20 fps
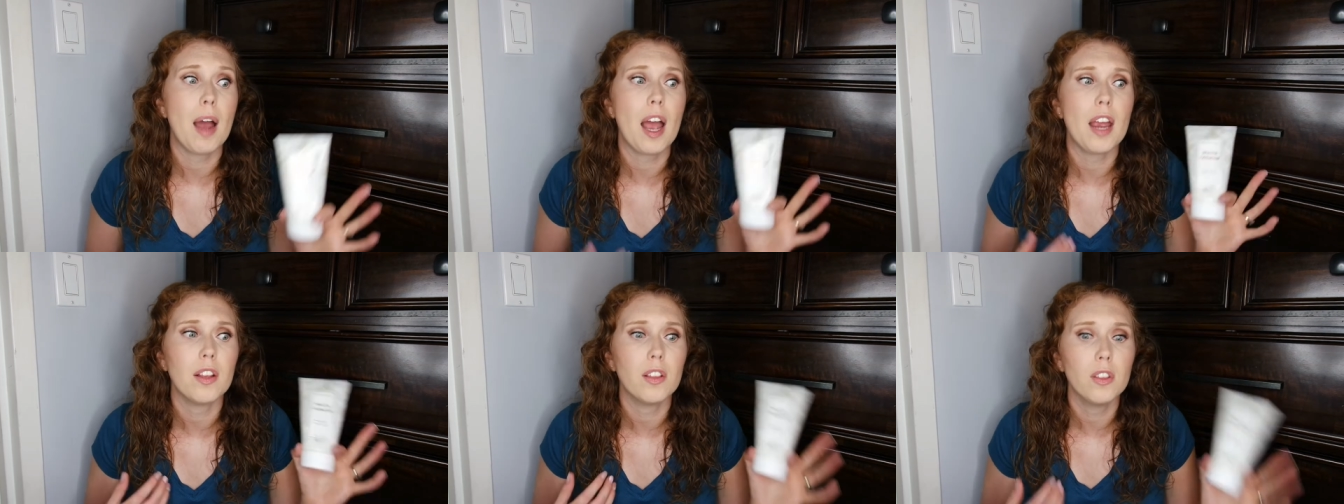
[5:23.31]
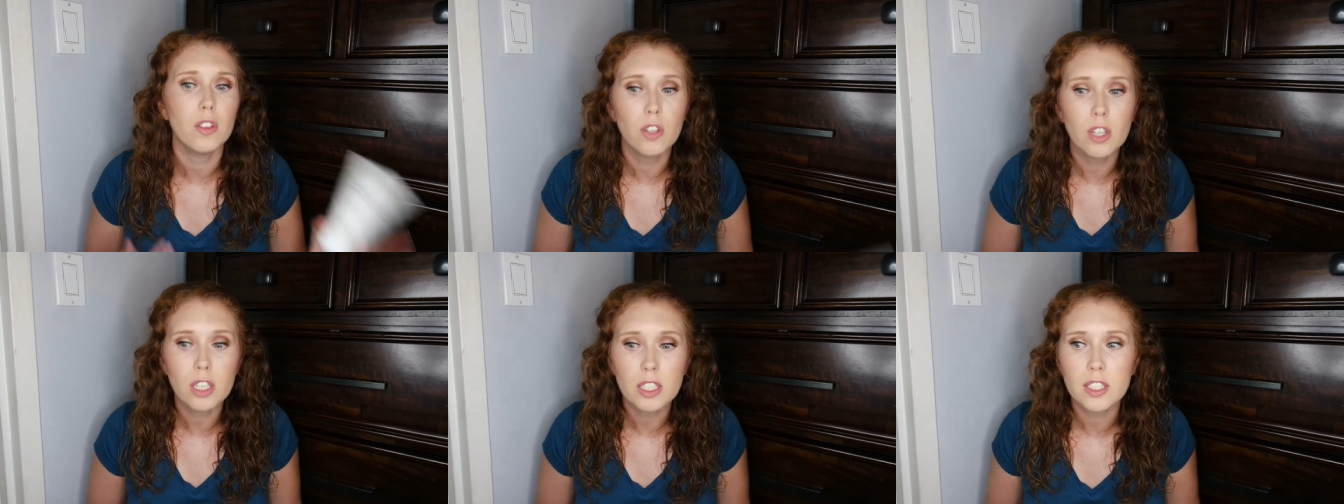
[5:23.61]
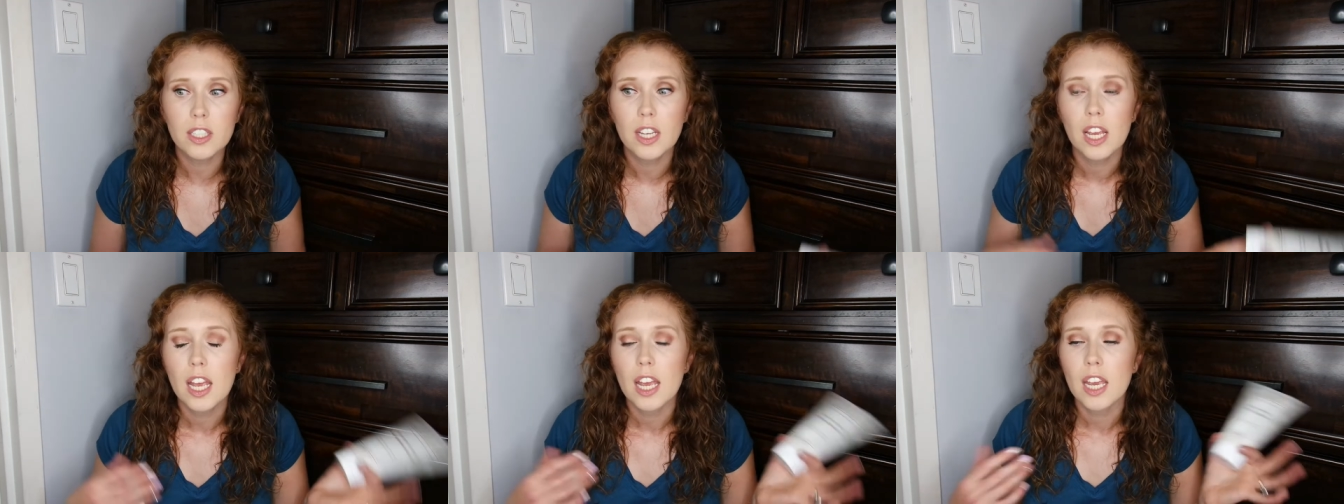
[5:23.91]
I
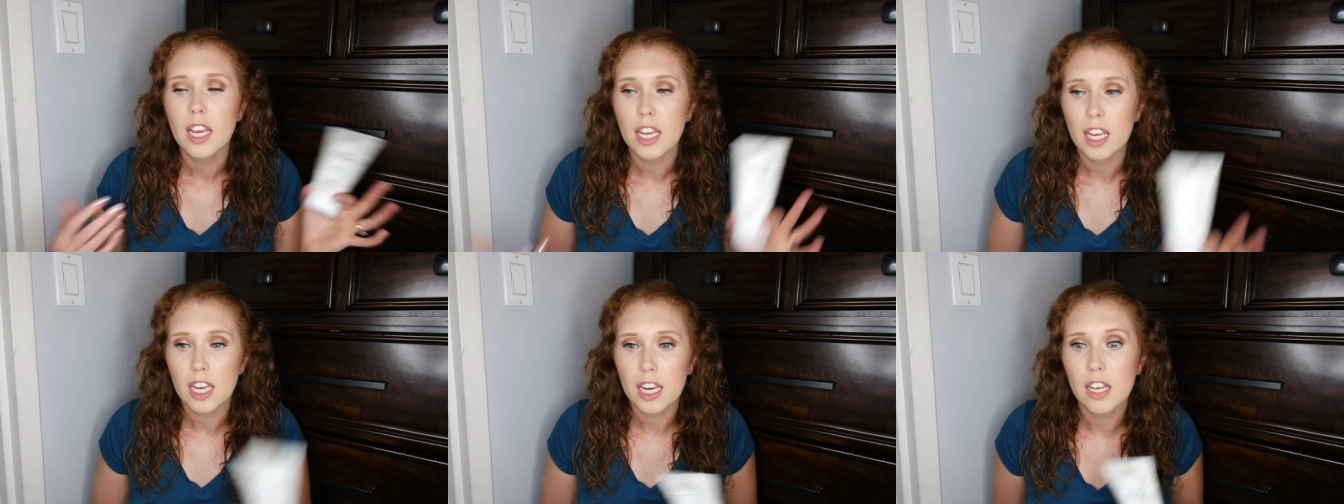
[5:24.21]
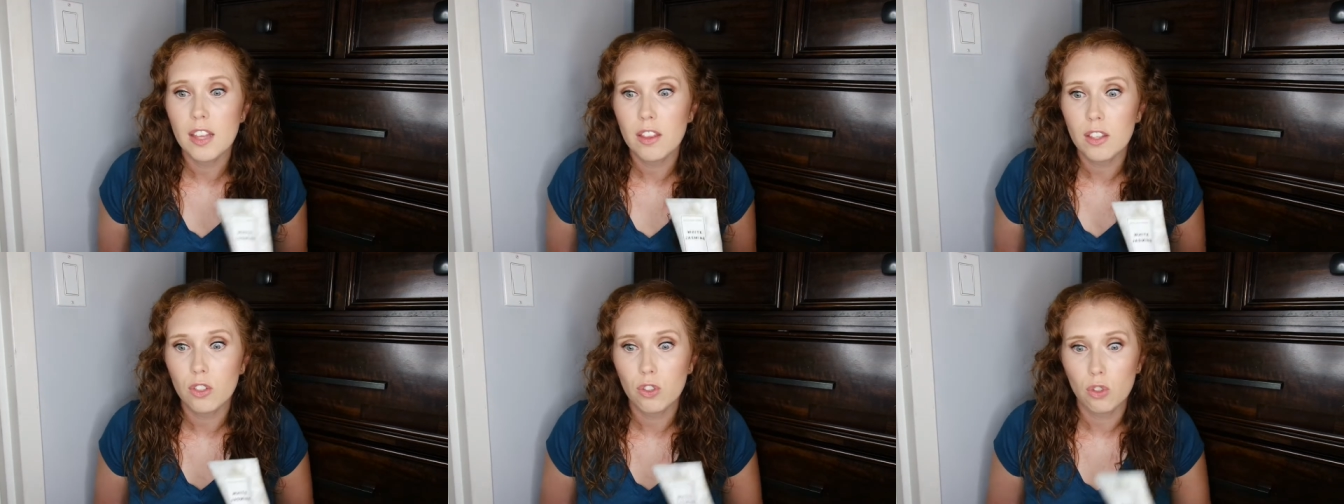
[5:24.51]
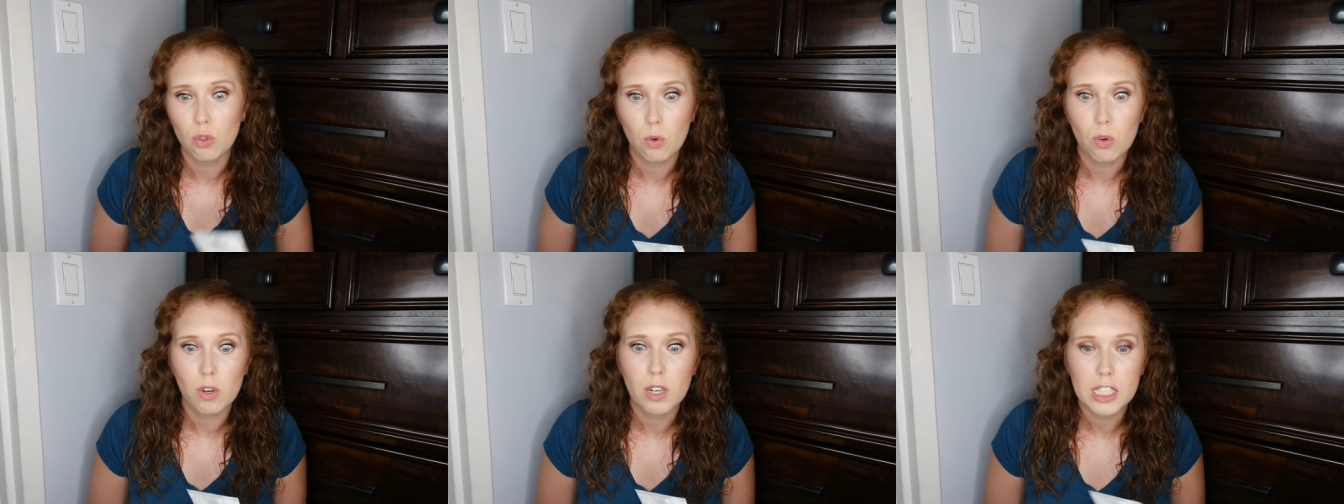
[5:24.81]
looked in the
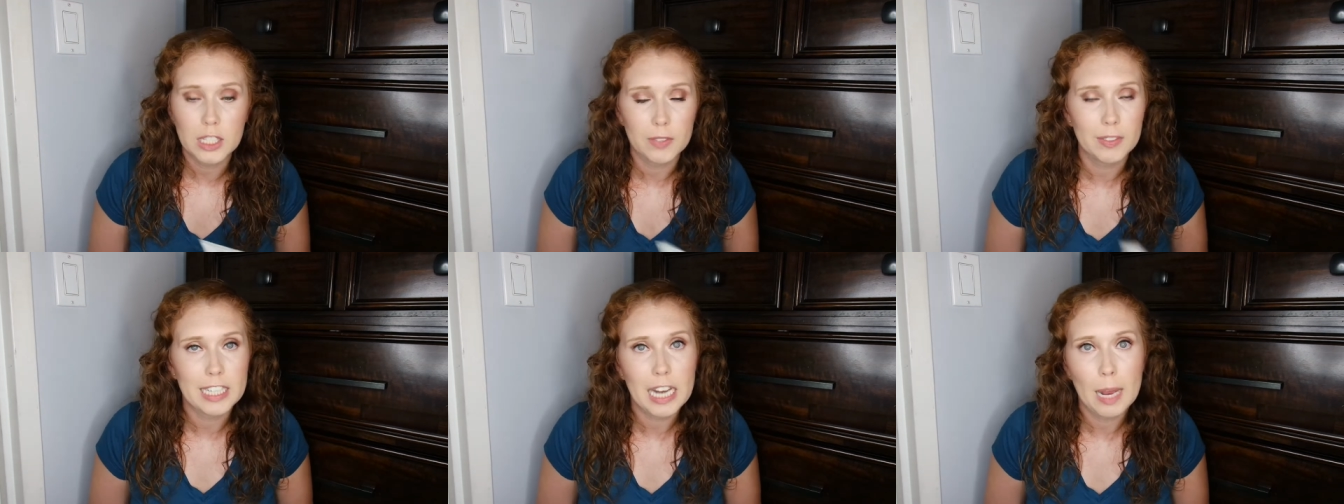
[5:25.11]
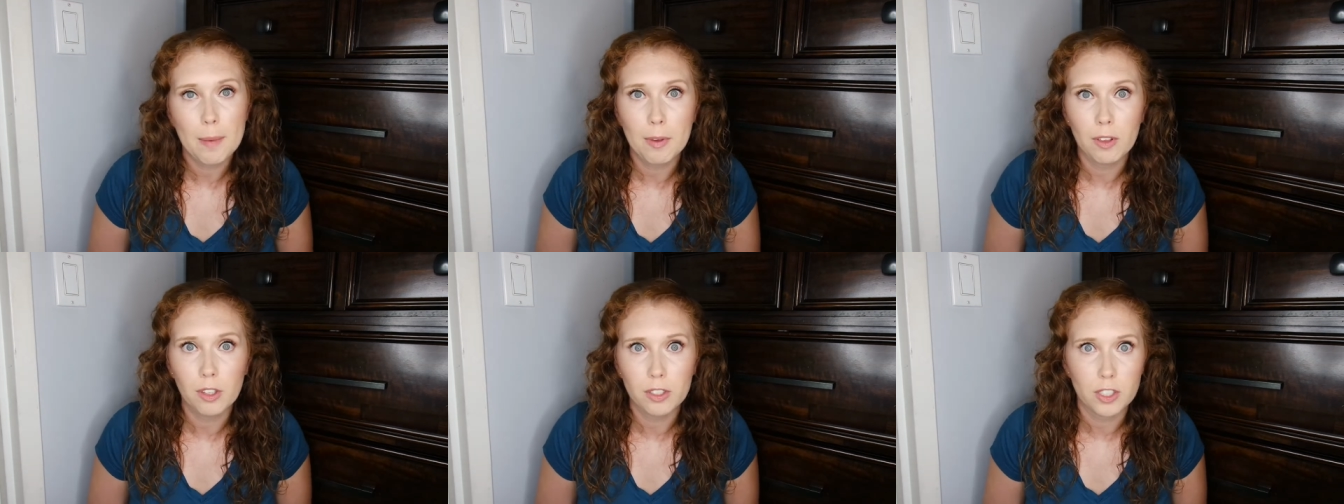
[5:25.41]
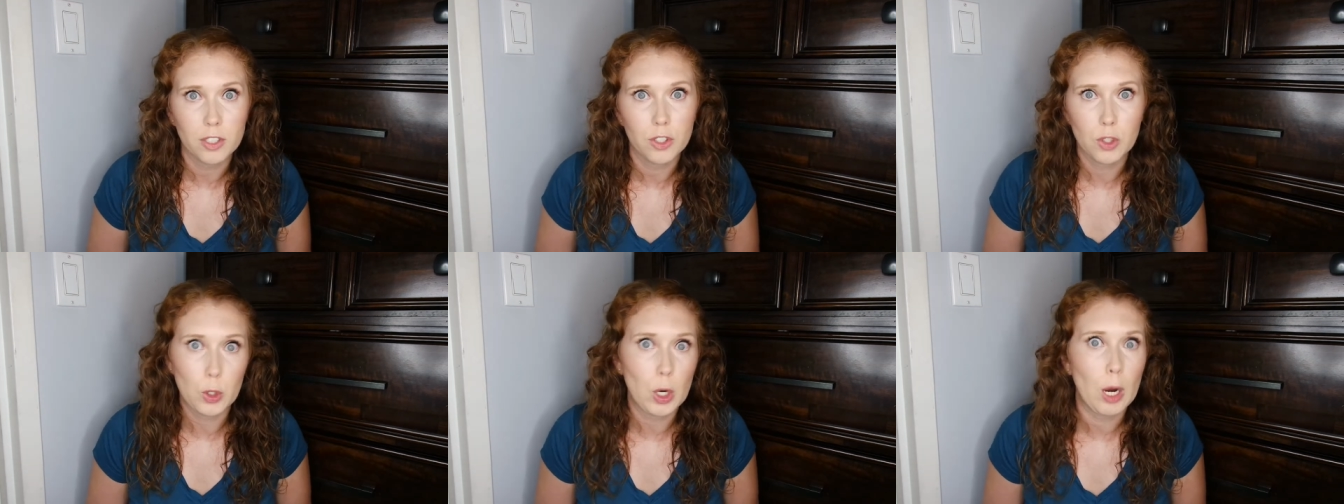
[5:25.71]
stores every time I looked
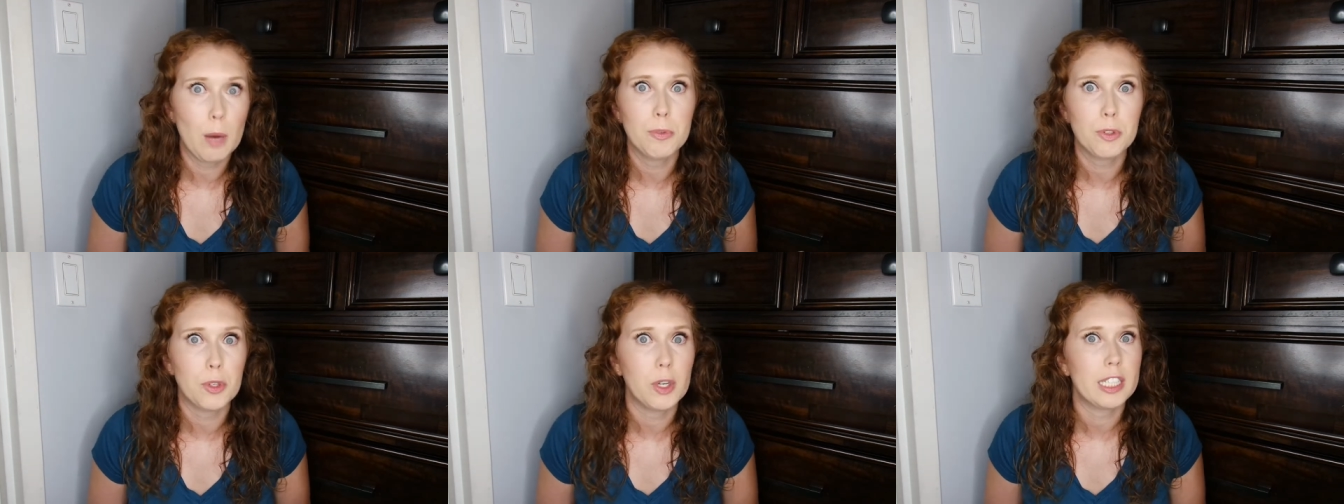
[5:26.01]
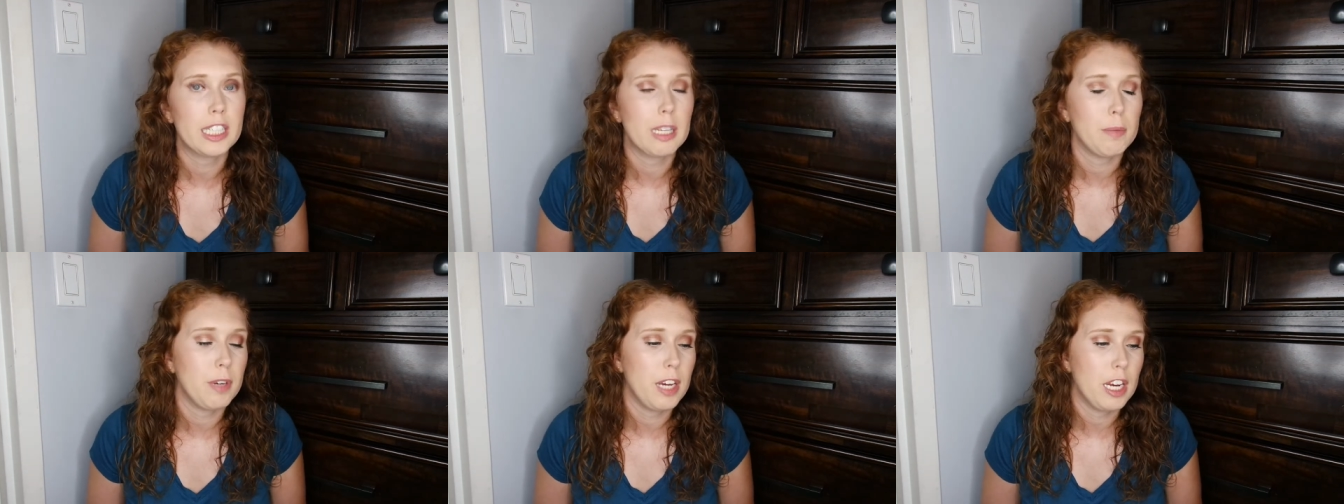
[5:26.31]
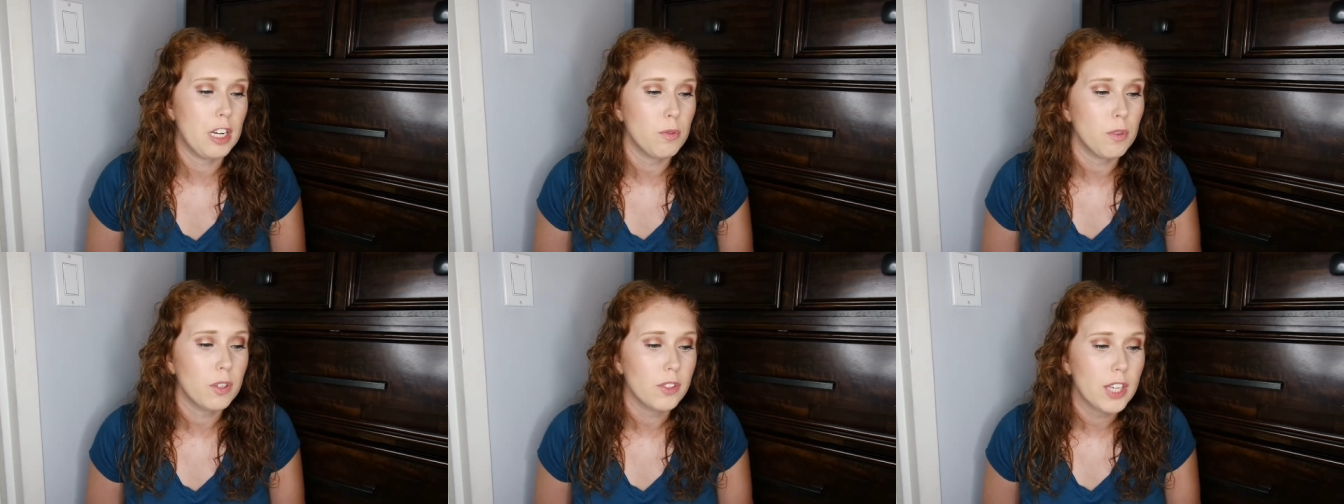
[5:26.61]
at scrubs during a
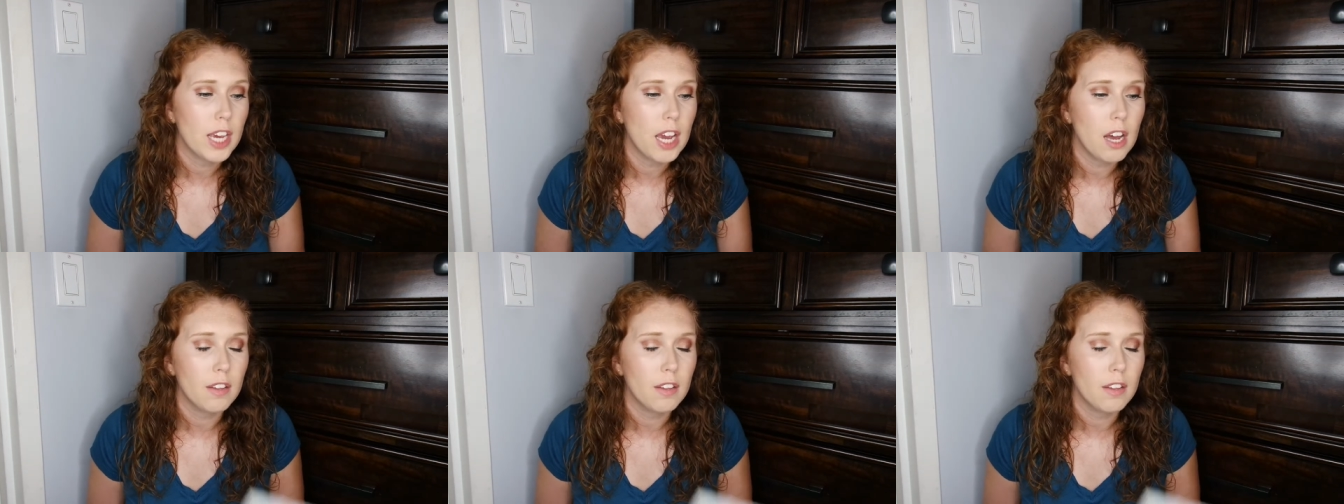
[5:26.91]
semi-annual sale,